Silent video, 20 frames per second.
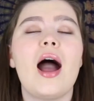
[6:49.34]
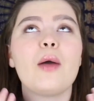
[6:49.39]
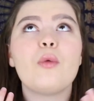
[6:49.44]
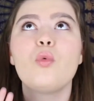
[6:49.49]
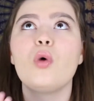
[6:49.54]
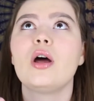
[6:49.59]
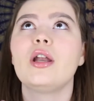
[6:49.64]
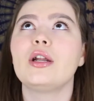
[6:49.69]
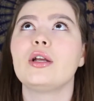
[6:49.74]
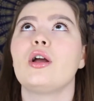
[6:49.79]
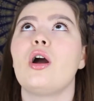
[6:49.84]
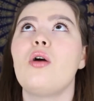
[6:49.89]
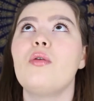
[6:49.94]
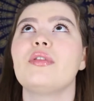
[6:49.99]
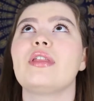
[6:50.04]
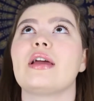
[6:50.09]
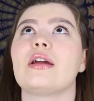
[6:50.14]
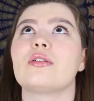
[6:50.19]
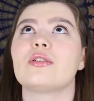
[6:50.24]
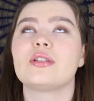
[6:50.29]
I want to
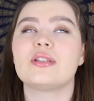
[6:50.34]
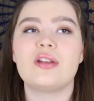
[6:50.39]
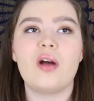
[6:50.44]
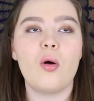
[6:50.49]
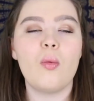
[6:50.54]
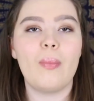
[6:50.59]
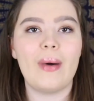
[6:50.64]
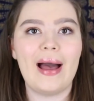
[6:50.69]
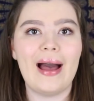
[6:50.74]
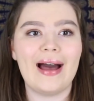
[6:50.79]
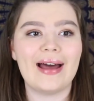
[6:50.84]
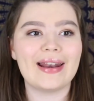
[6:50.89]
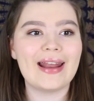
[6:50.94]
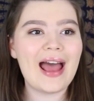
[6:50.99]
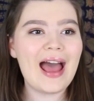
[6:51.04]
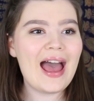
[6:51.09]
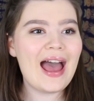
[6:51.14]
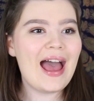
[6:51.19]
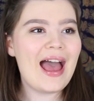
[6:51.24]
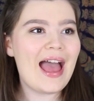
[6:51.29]
go there so bad,
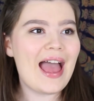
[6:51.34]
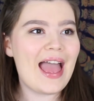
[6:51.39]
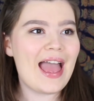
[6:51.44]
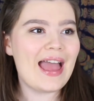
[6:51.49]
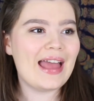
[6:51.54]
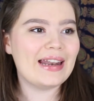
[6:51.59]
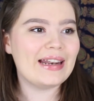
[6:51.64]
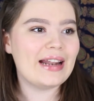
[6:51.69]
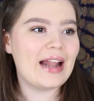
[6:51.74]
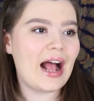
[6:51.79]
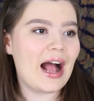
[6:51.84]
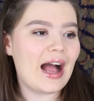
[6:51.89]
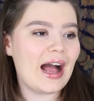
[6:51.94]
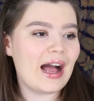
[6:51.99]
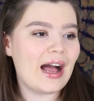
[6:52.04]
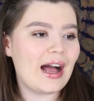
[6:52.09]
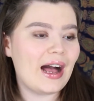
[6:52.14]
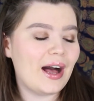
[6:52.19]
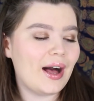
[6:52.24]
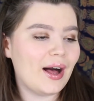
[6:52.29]
and
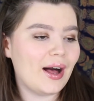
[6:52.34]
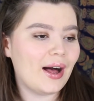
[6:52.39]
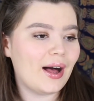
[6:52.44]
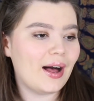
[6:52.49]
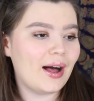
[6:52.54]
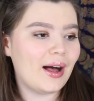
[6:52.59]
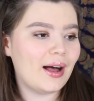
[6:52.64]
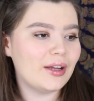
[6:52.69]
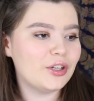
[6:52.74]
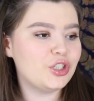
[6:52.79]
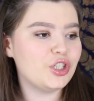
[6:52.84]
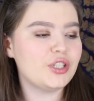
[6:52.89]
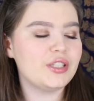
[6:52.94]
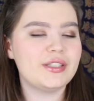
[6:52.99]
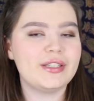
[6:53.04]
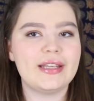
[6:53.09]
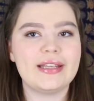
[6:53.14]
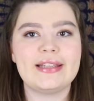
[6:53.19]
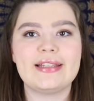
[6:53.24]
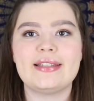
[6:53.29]

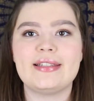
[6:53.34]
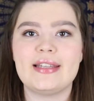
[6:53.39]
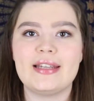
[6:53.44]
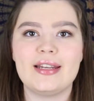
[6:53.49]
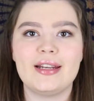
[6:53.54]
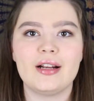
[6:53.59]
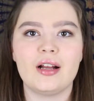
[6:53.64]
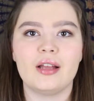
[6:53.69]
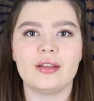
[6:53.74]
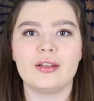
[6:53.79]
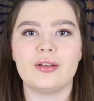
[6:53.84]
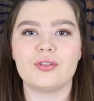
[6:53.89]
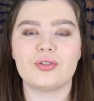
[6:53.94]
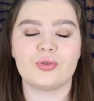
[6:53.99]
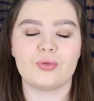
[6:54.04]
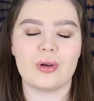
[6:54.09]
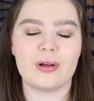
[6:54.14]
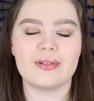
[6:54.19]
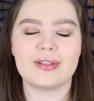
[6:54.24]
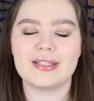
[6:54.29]
just like sitting on those
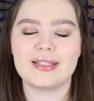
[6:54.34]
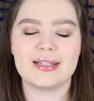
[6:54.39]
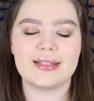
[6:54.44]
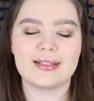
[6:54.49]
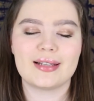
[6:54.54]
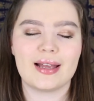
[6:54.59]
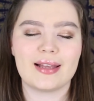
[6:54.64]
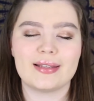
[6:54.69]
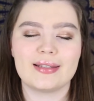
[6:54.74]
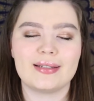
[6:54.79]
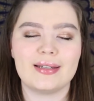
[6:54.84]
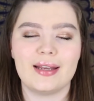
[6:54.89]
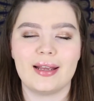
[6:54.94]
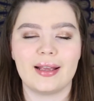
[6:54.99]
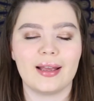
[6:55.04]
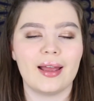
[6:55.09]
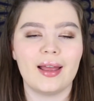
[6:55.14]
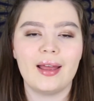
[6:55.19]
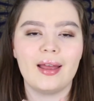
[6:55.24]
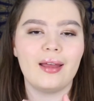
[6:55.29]
gross,
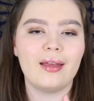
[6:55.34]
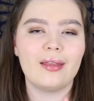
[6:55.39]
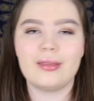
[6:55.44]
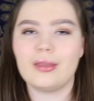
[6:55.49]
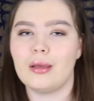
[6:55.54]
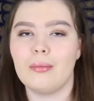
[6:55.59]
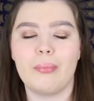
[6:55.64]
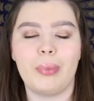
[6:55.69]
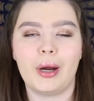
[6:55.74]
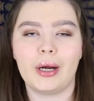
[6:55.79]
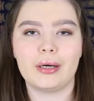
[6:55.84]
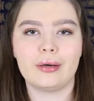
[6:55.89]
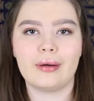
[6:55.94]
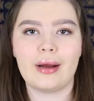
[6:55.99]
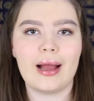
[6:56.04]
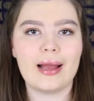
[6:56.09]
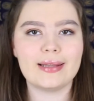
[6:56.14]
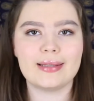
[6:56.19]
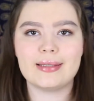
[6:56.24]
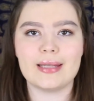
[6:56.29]
disgusting theme park
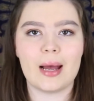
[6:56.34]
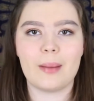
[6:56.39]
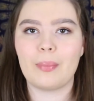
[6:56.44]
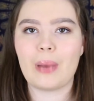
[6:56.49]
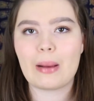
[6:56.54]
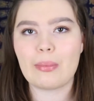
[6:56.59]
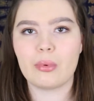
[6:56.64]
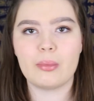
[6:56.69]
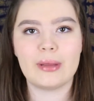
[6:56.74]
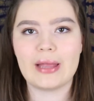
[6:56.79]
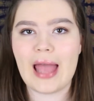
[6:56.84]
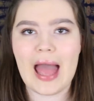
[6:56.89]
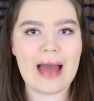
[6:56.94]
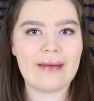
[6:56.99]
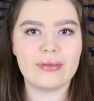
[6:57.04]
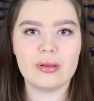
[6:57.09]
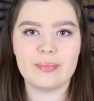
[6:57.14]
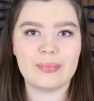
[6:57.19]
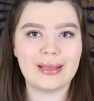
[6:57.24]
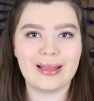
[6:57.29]
rides that probably
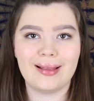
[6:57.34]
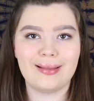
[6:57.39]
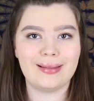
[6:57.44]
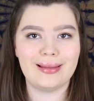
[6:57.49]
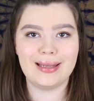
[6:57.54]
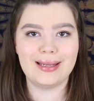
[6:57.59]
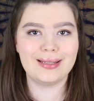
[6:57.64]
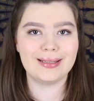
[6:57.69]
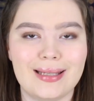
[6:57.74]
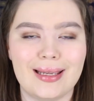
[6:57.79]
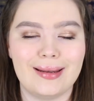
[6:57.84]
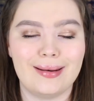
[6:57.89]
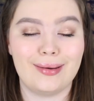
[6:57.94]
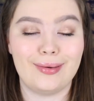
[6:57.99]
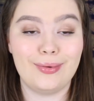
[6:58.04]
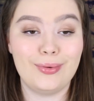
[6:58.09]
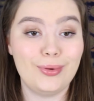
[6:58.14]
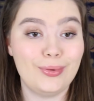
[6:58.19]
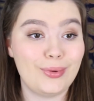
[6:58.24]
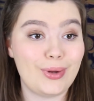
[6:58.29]
haven't been cleaned in
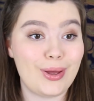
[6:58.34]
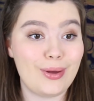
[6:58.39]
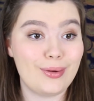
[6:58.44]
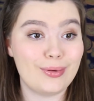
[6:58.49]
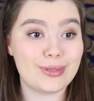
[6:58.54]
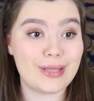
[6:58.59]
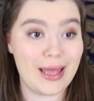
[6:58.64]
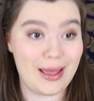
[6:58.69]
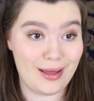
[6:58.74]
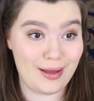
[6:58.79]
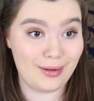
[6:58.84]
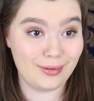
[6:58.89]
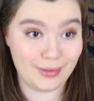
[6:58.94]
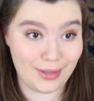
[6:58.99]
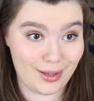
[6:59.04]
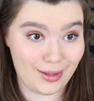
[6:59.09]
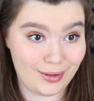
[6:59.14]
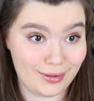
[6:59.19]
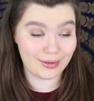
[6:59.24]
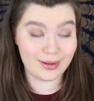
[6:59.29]
who knows how
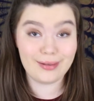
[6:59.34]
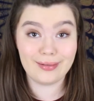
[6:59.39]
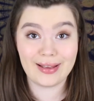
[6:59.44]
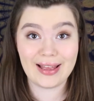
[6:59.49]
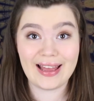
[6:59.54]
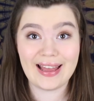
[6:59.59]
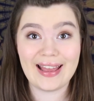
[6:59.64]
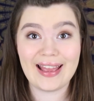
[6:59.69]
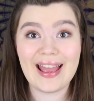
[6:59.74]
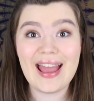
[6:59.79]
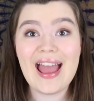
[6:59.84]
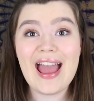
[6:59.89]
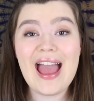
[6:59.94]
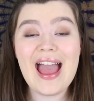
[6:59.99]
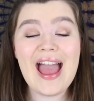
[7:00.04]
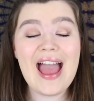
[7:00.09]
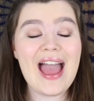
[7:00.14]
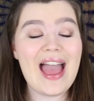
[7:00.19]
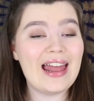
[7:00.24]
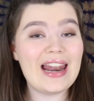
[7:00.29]
long, okay?
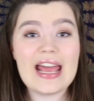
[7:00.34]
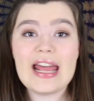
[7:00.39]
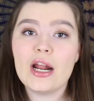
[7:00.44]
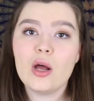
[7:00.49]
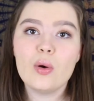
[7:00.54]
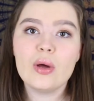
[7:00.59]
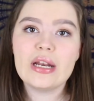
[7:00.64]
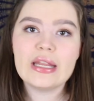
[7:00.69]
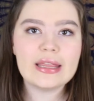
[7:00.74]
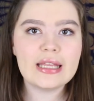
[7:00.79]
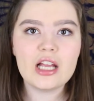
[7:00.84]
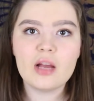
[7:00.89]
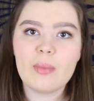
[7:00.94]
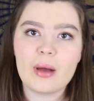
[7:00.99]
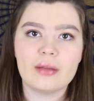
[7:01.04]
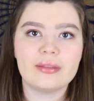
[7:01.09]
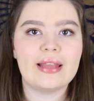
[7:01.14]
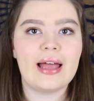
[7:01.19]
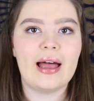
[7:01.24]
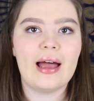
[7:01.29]
And I don't want to think
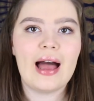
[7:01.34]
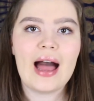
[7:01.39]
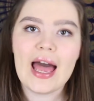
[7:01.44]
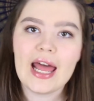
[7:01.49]
about that.